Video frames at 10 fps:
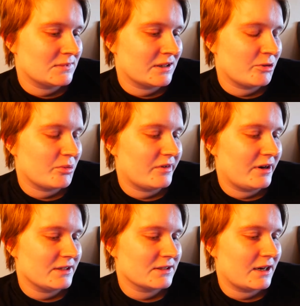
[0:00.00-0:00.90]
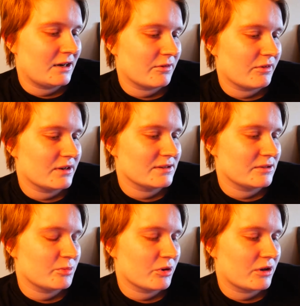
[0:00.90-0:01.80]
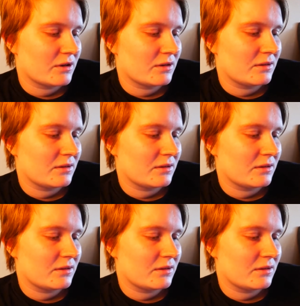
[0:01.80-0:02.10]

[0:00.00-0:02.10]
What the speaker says: I will be very excited if I finish this book,